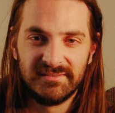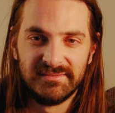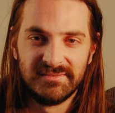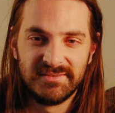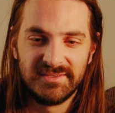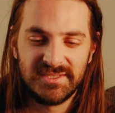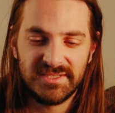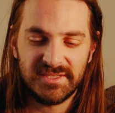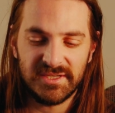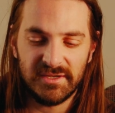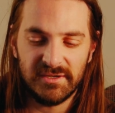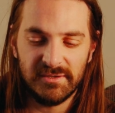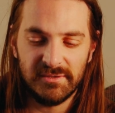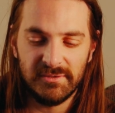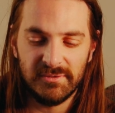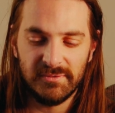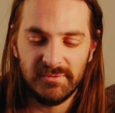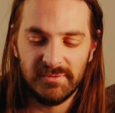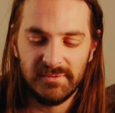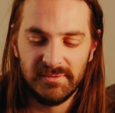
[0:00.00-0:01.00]

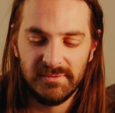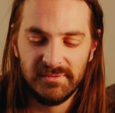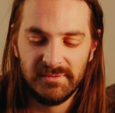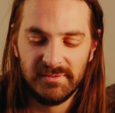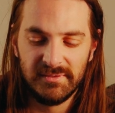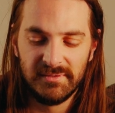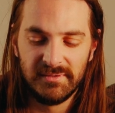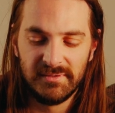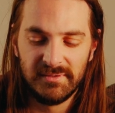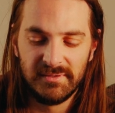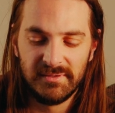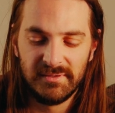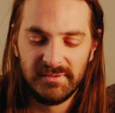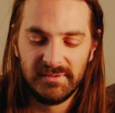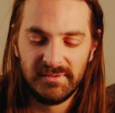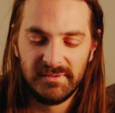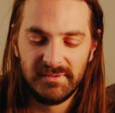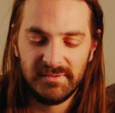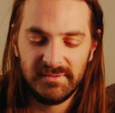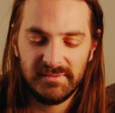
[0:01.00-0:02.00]
So
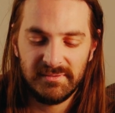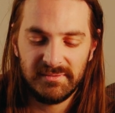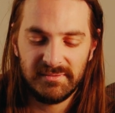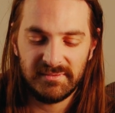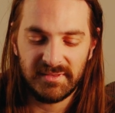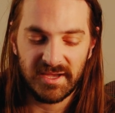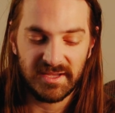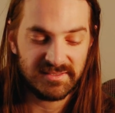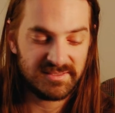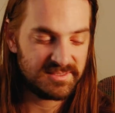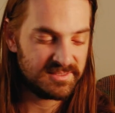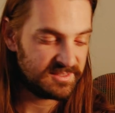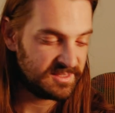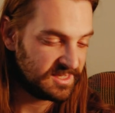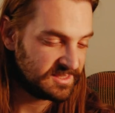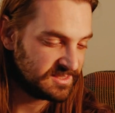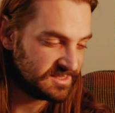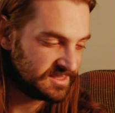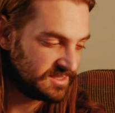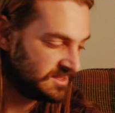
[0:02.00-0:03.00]

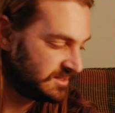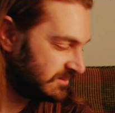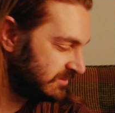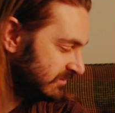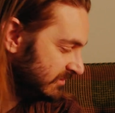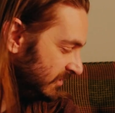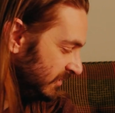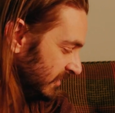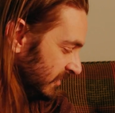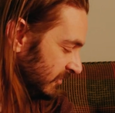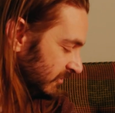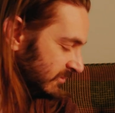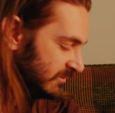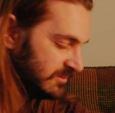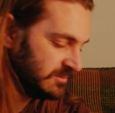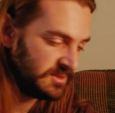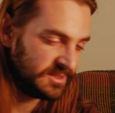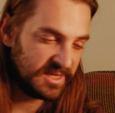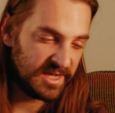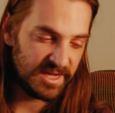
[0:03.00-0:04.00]
that's it. You know,
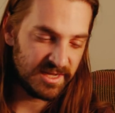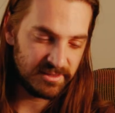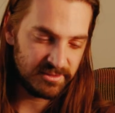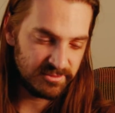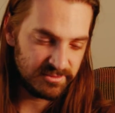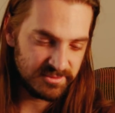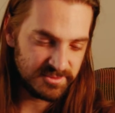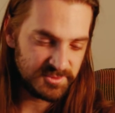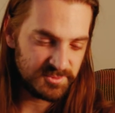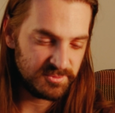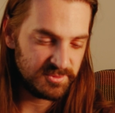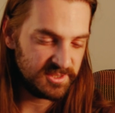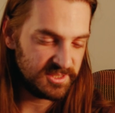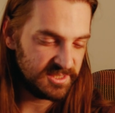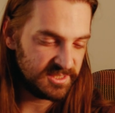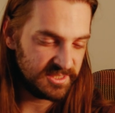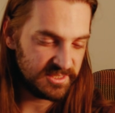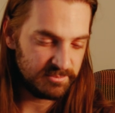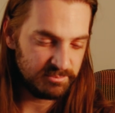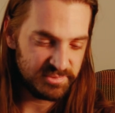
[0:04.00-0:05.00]
the goggles, we're gonna
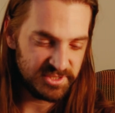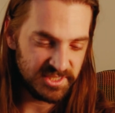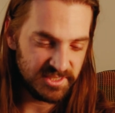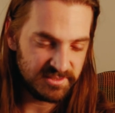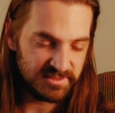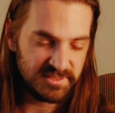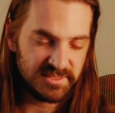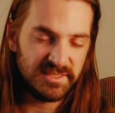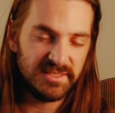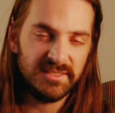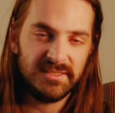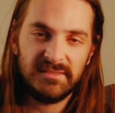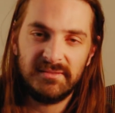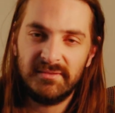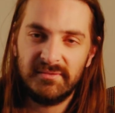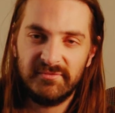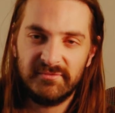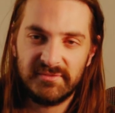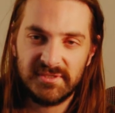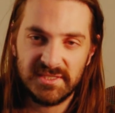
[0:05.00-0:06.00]
get them plugged in
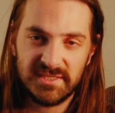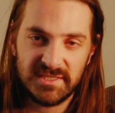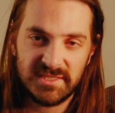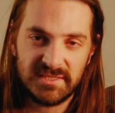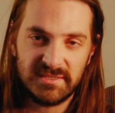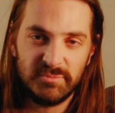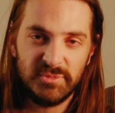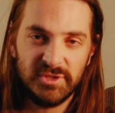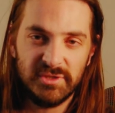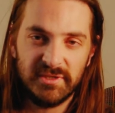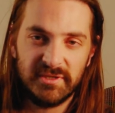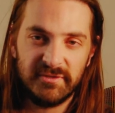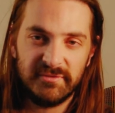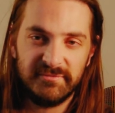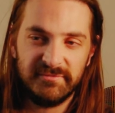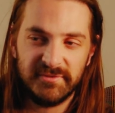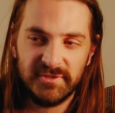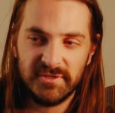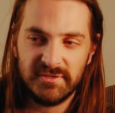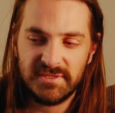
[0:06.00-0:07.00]
to the simulator
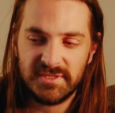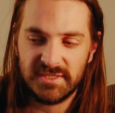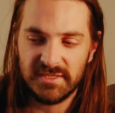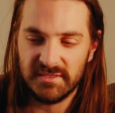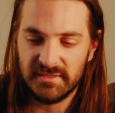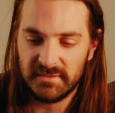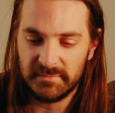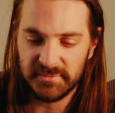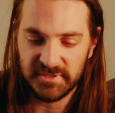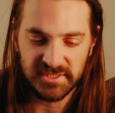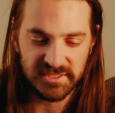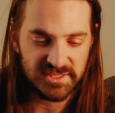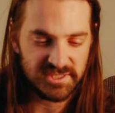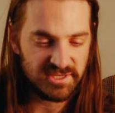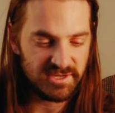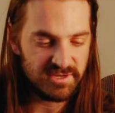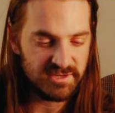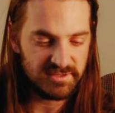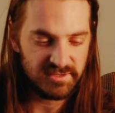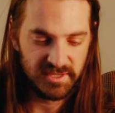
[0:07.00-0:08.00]
first, and then I'm gonna
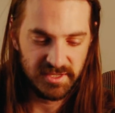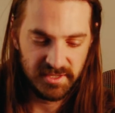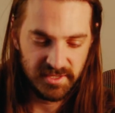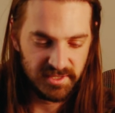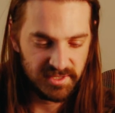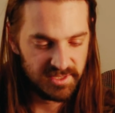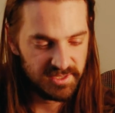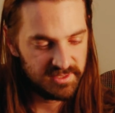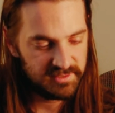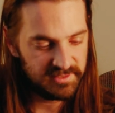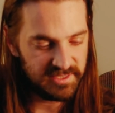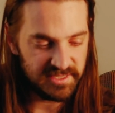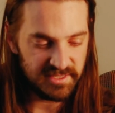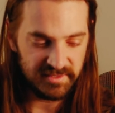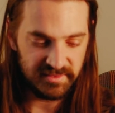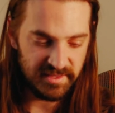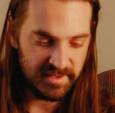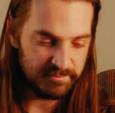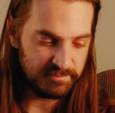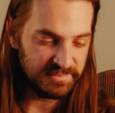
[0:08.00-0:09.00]
start getting
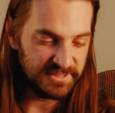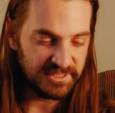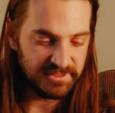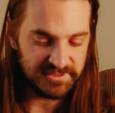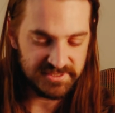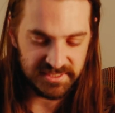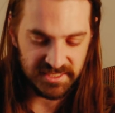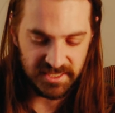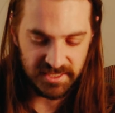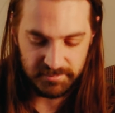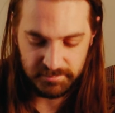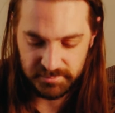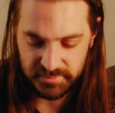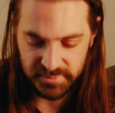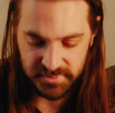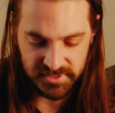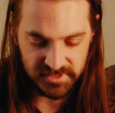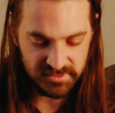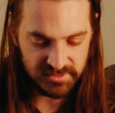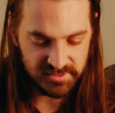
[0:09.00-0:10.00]
that built up,
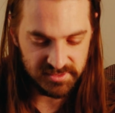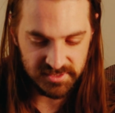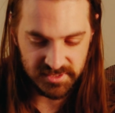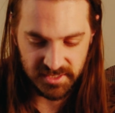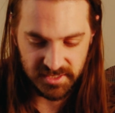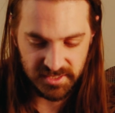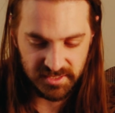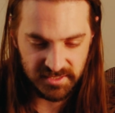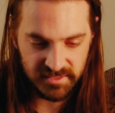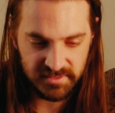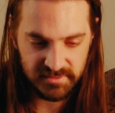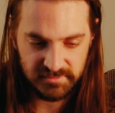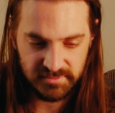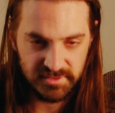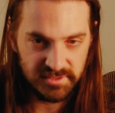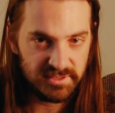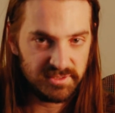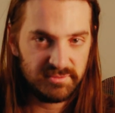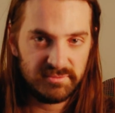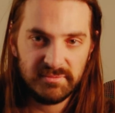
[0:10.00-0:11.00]
and you
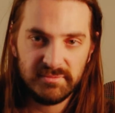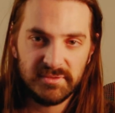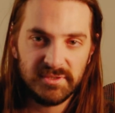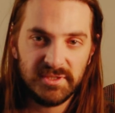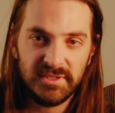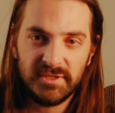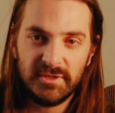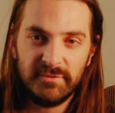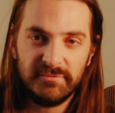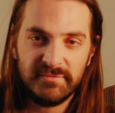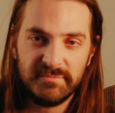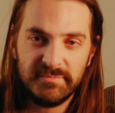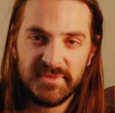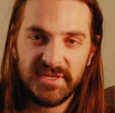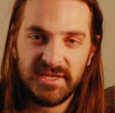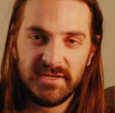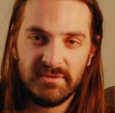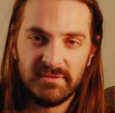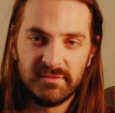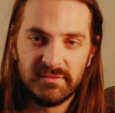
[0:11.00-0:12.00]
know, gonna go from
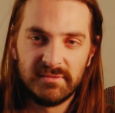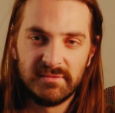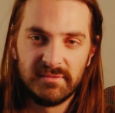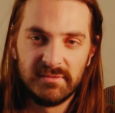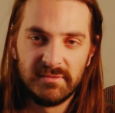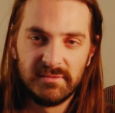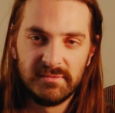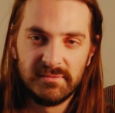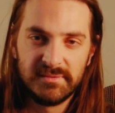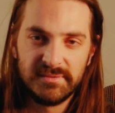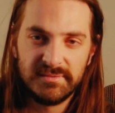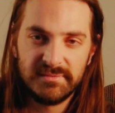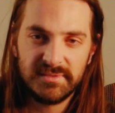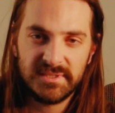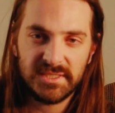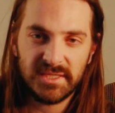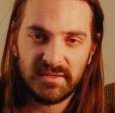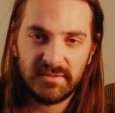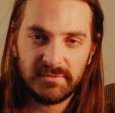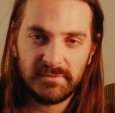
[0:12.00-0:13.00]
there.
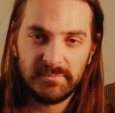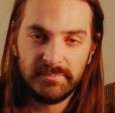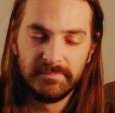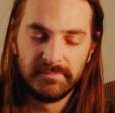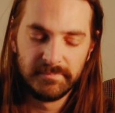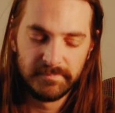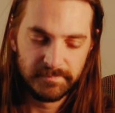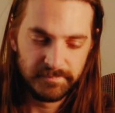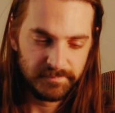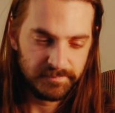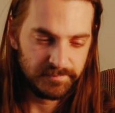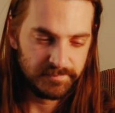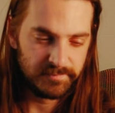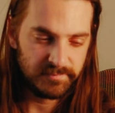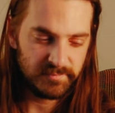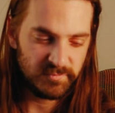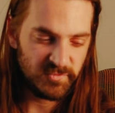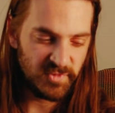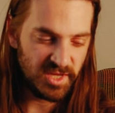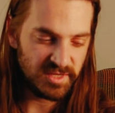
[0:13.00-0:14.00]
So
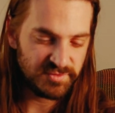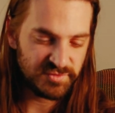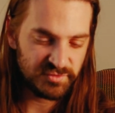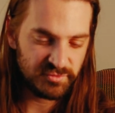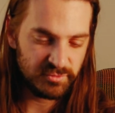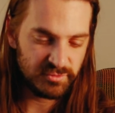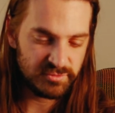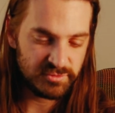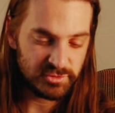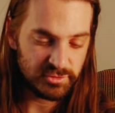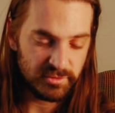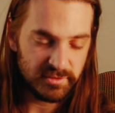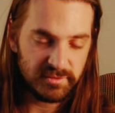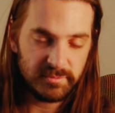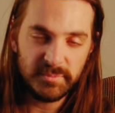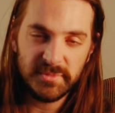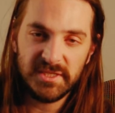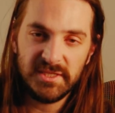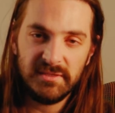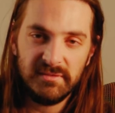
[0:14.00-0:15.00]
thanks for joining
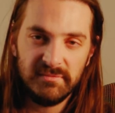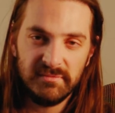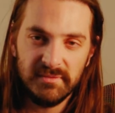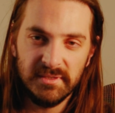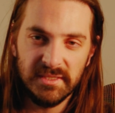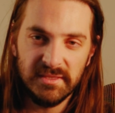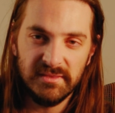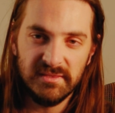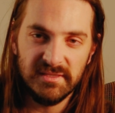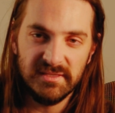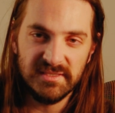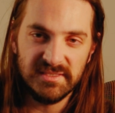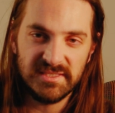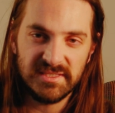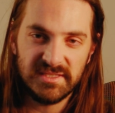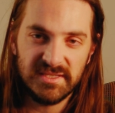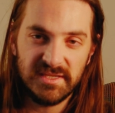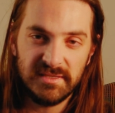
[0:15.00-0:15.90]
me in this